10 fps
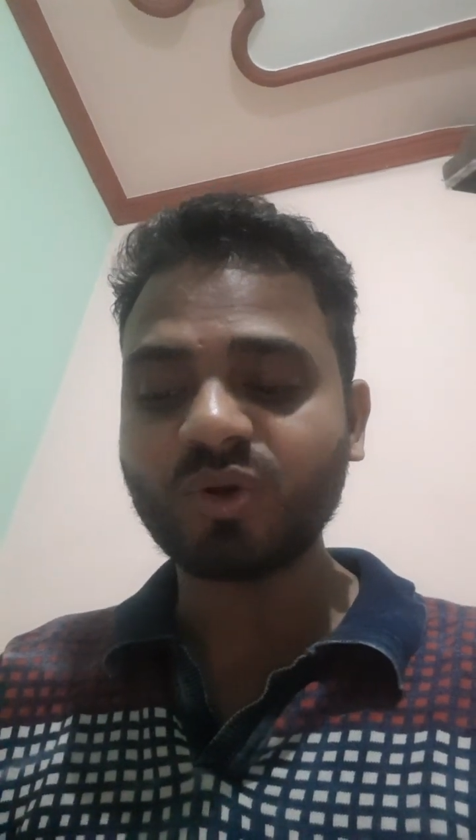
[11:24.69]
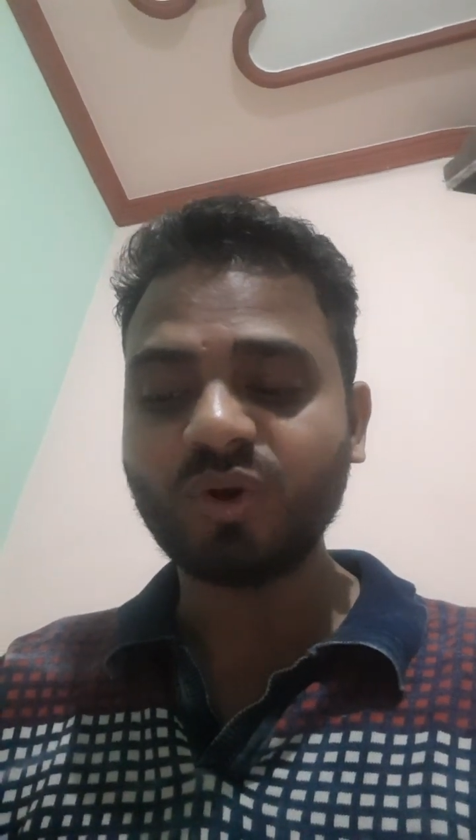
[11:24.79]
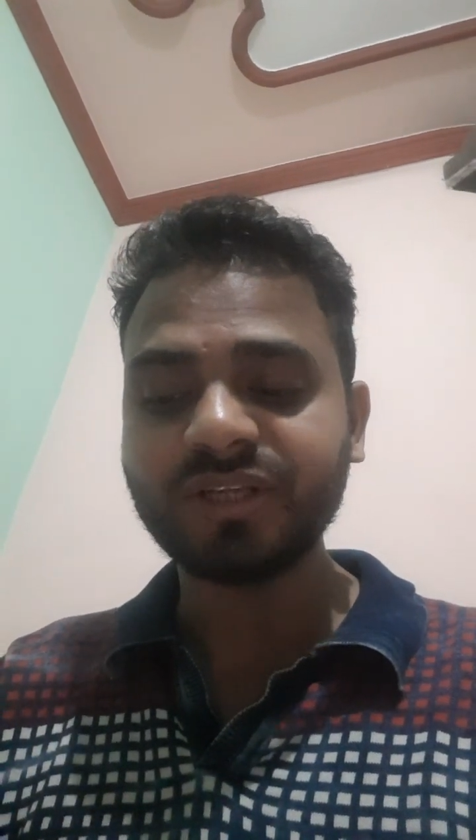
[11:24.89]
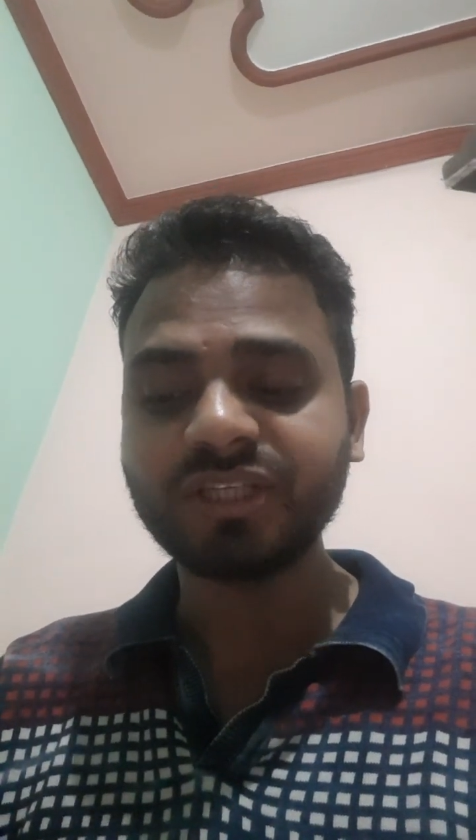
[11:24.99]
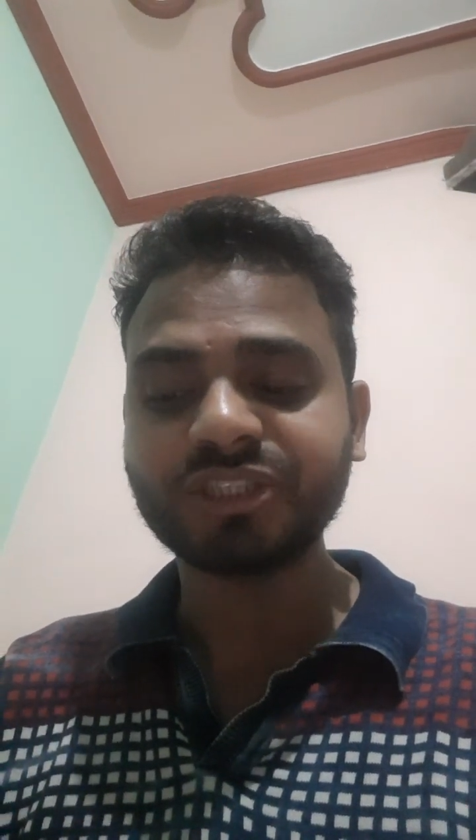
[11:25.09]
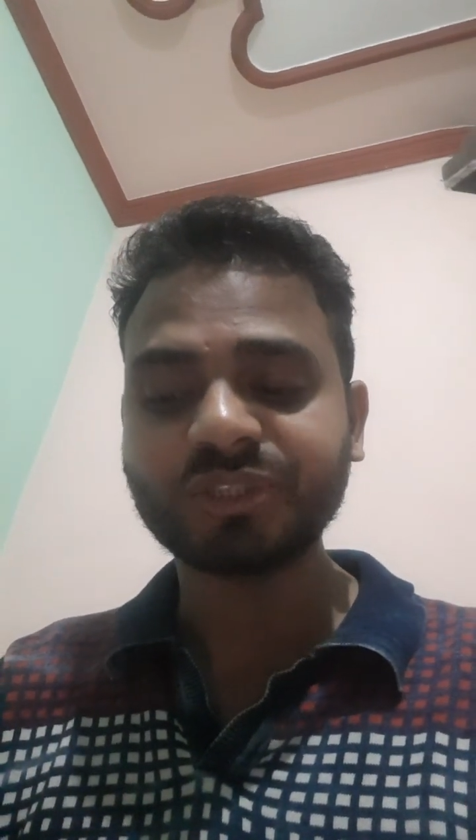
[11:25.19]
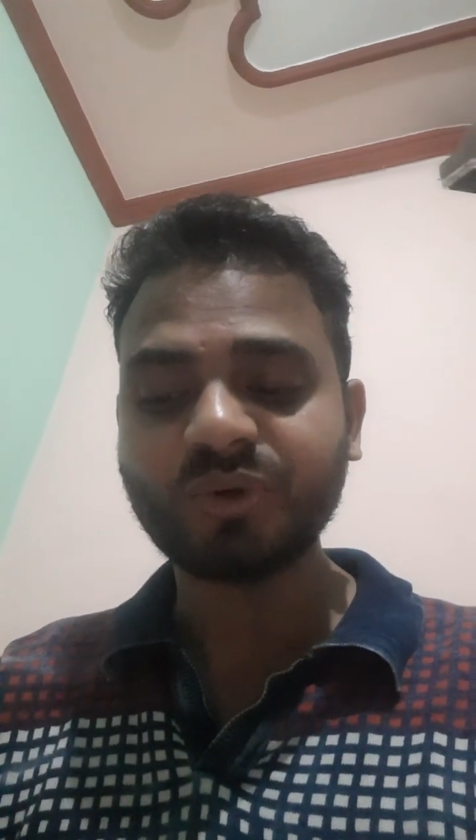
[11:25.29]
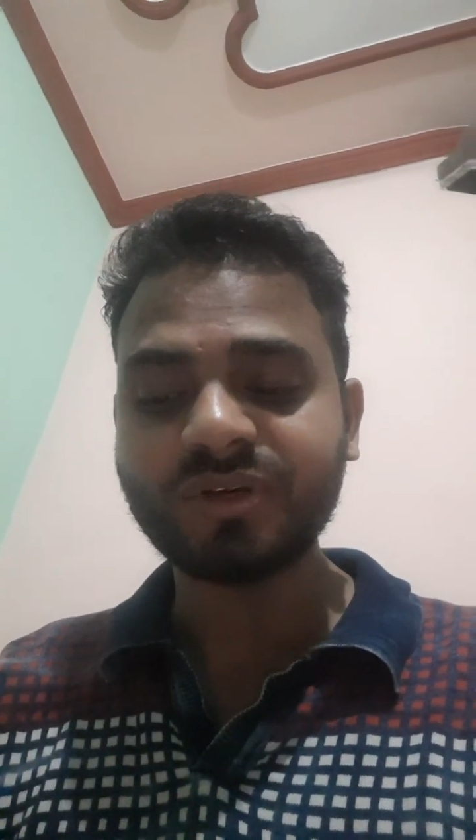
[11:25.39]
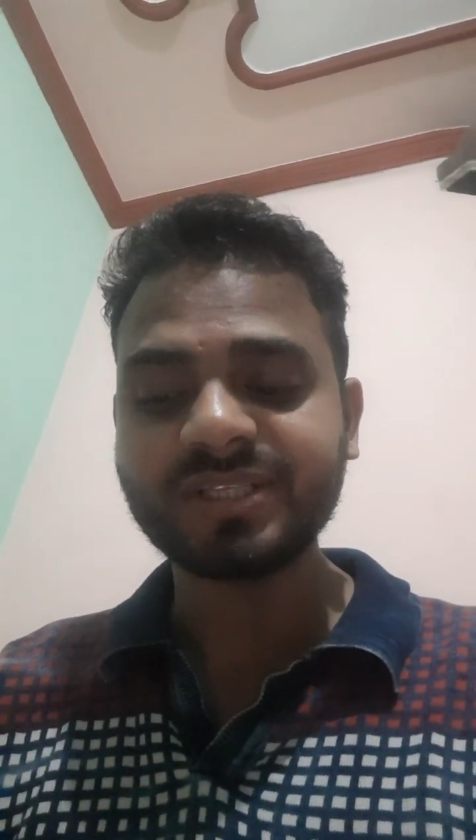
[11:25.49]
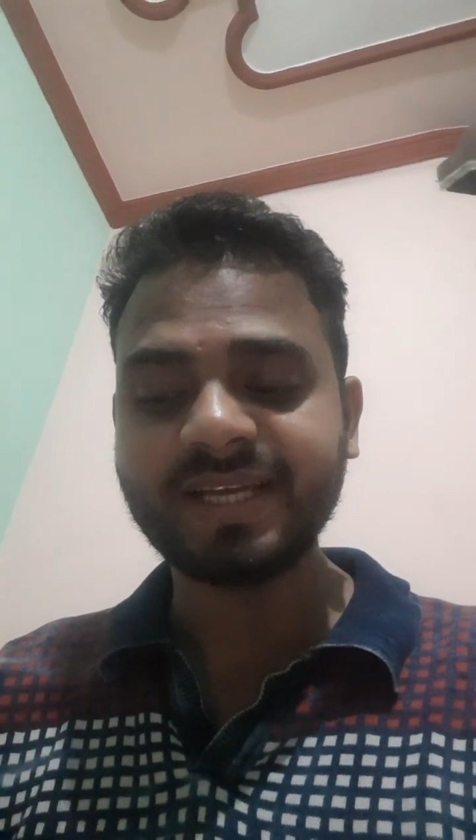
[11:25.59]
calling the
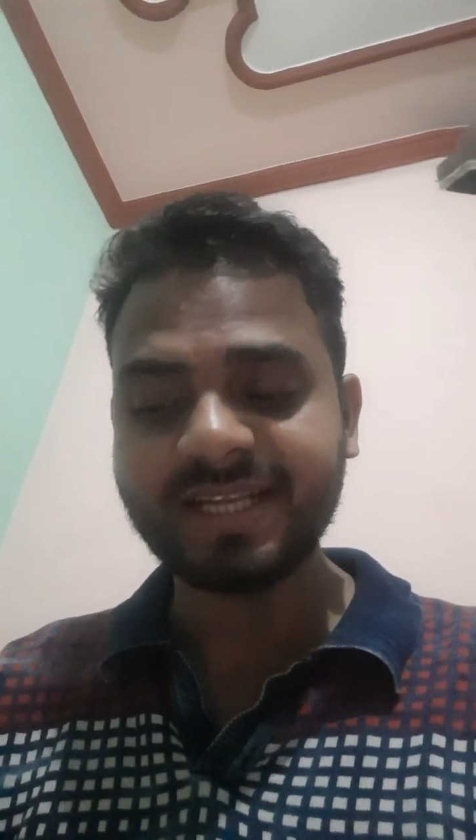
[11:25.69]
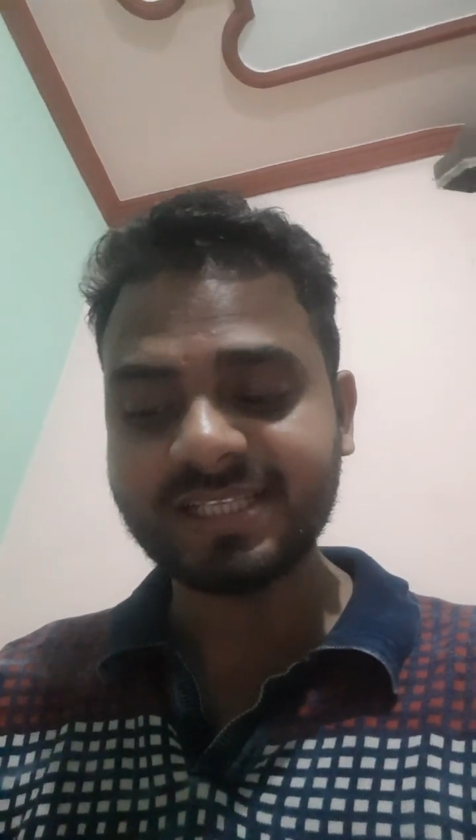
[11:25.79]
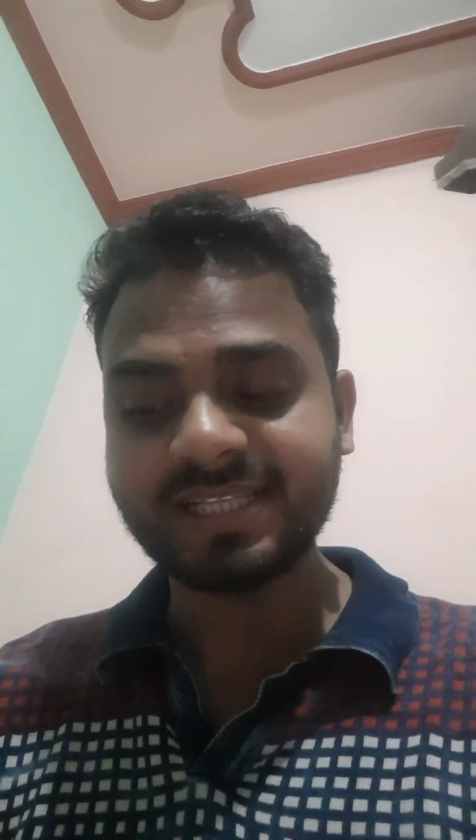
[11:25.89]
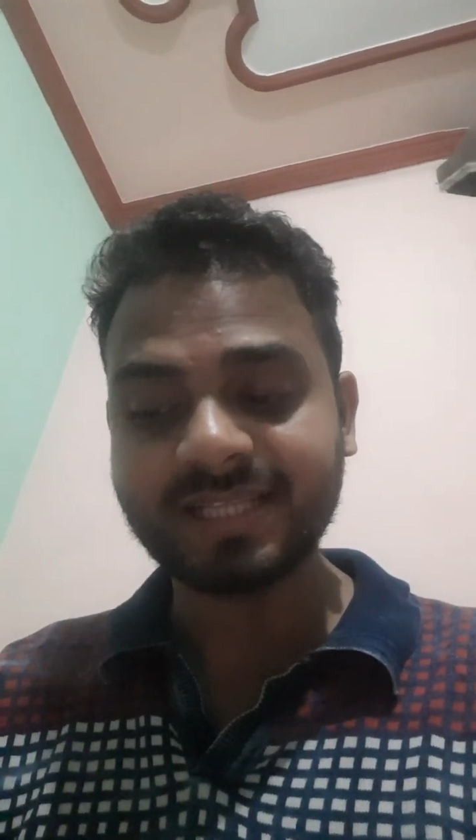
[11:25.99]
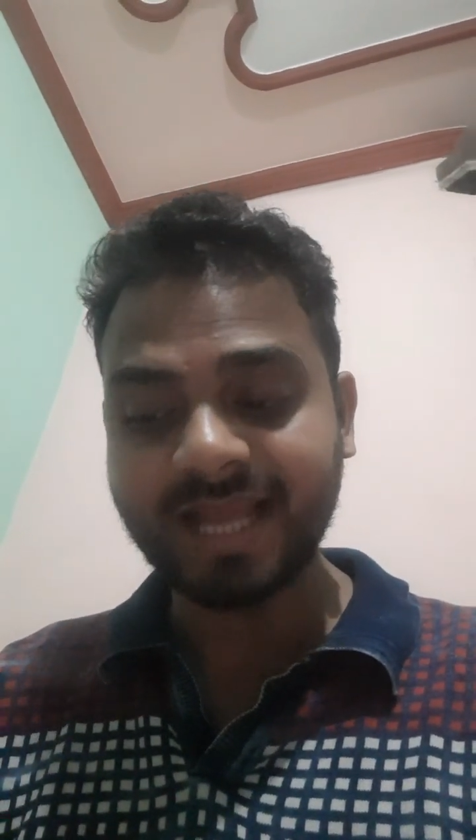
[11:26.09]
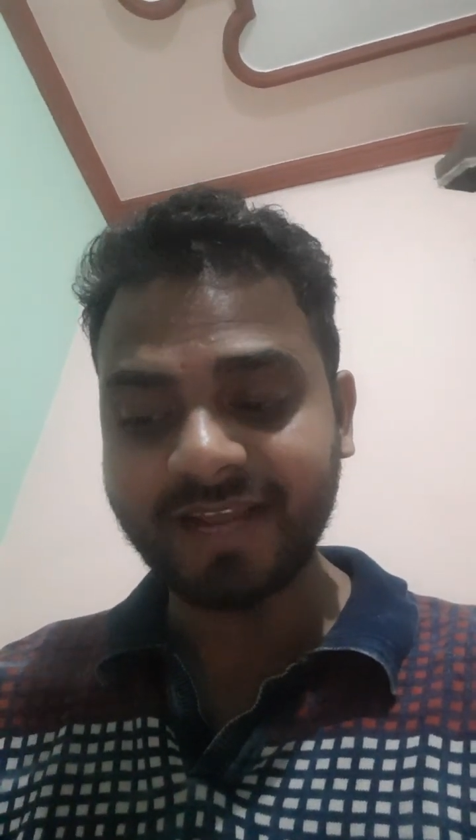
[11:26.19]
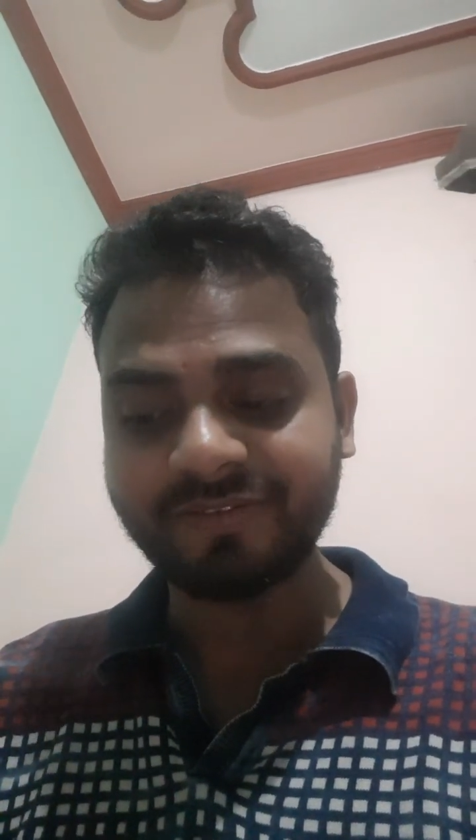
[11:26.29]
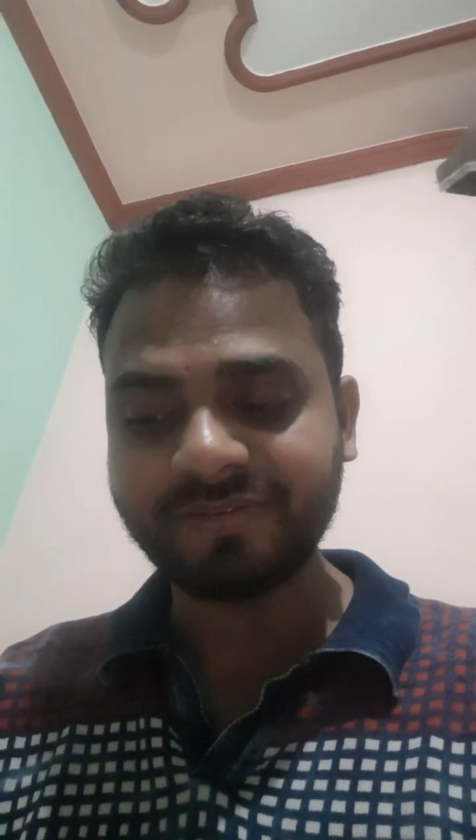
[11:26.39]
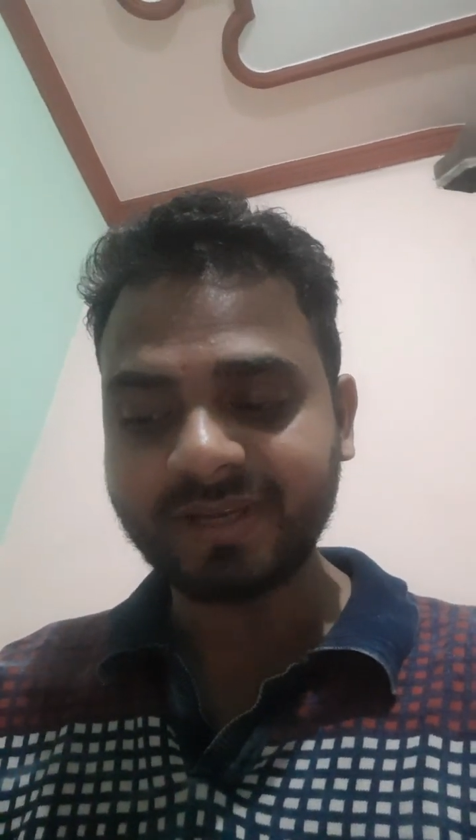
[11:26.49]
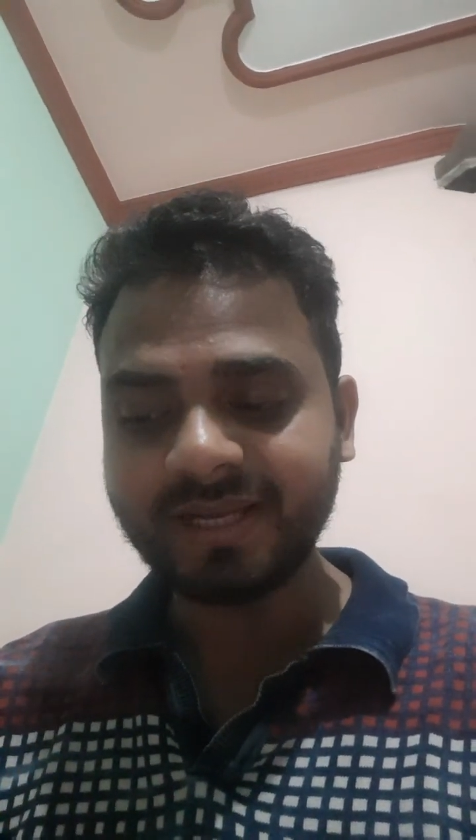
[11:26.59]
shots in his life.